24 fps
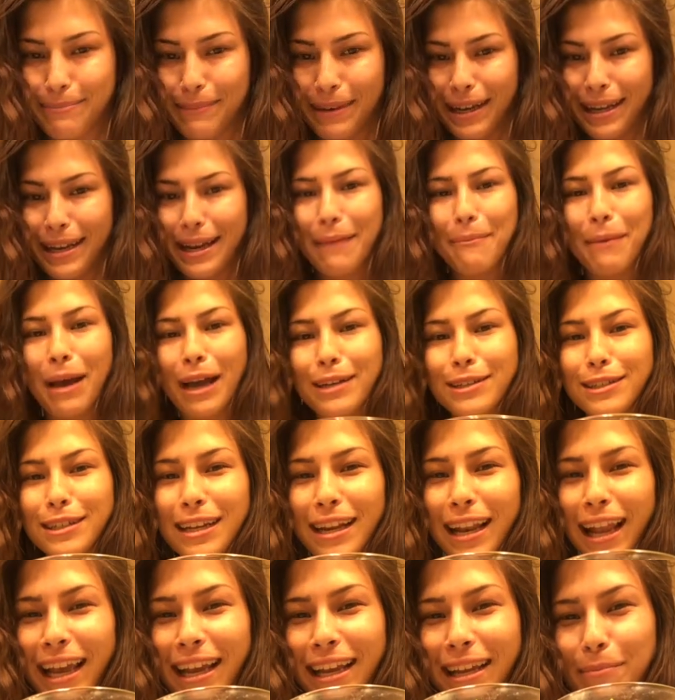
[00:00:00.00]
But I'm actually
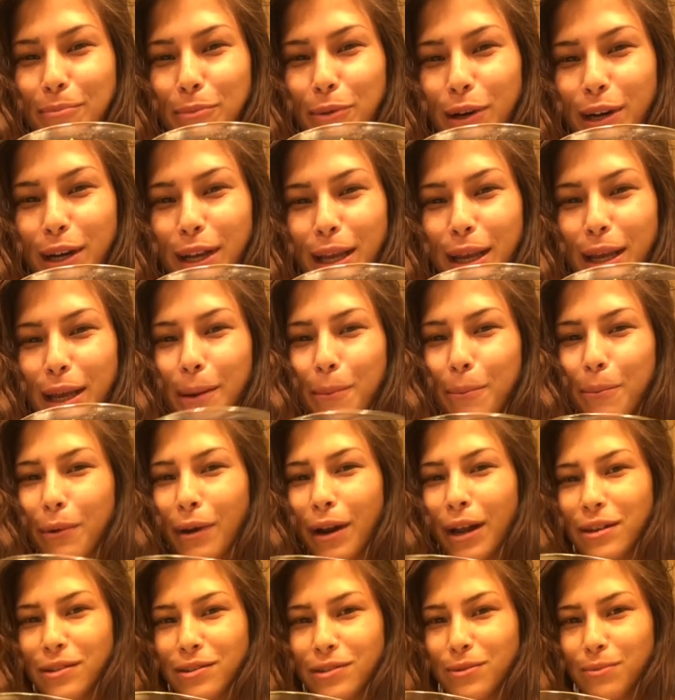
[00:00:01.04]
like pretty
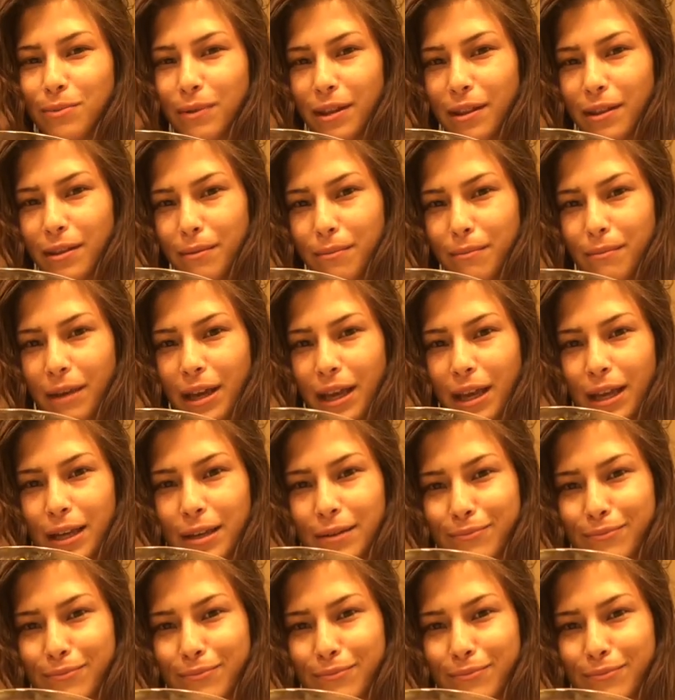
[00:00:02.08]
impressed with my